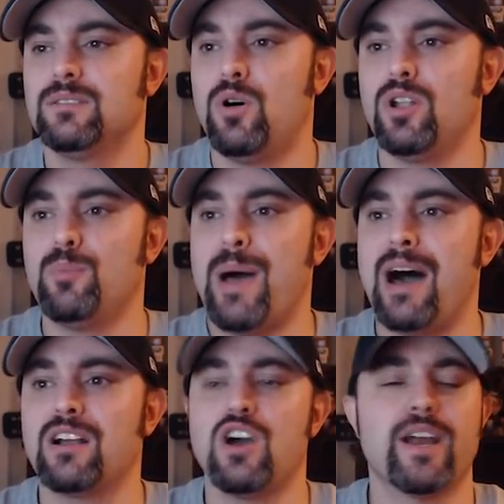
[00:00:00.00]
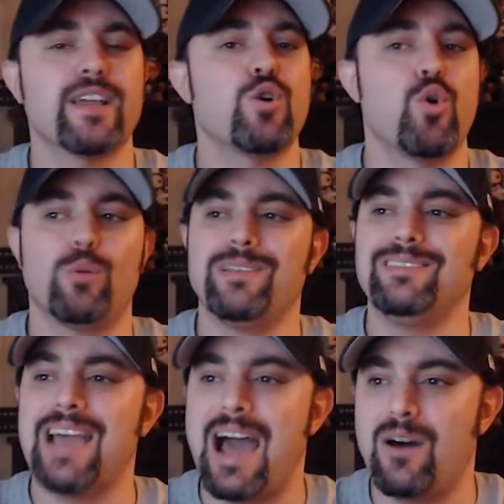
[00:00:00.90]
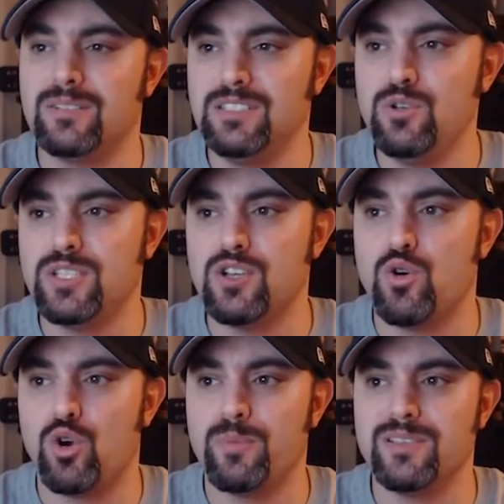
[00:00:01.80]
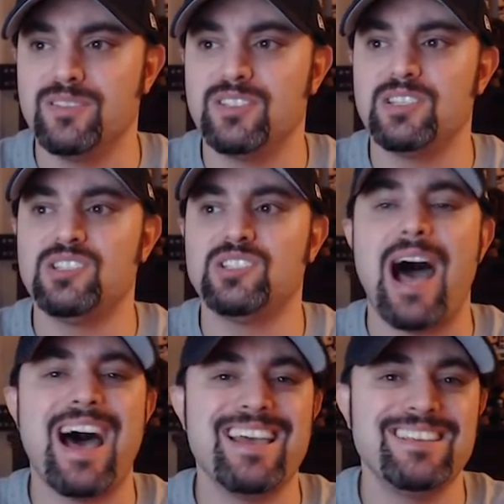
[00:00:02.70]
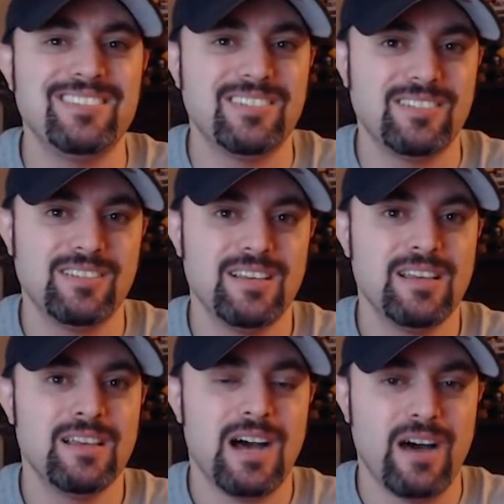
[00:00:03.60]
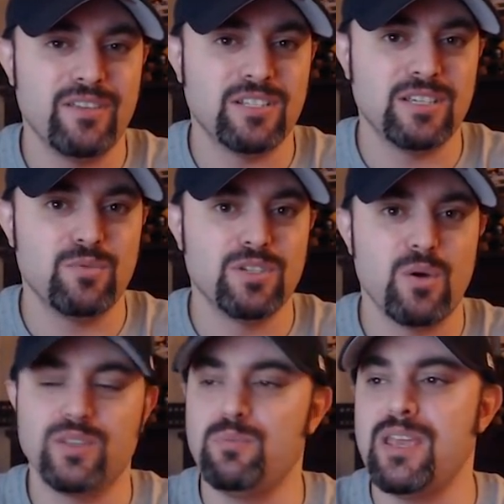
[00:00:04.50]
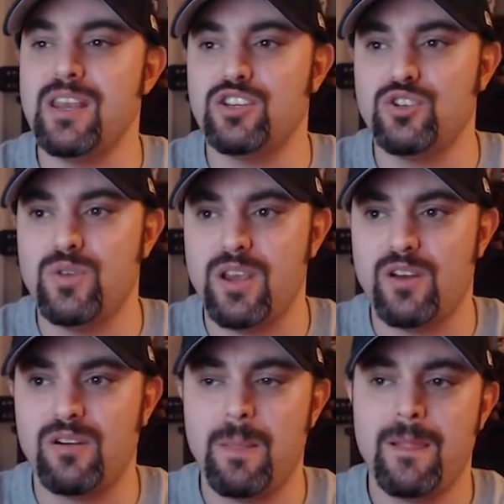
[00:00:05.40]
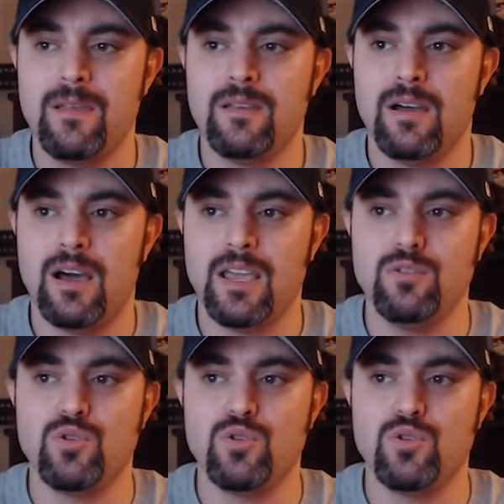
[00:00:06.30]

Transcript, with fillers: all about cutting Corbin down, using Corbin's size. Obviously, was going to be an issue here. Uh, he knew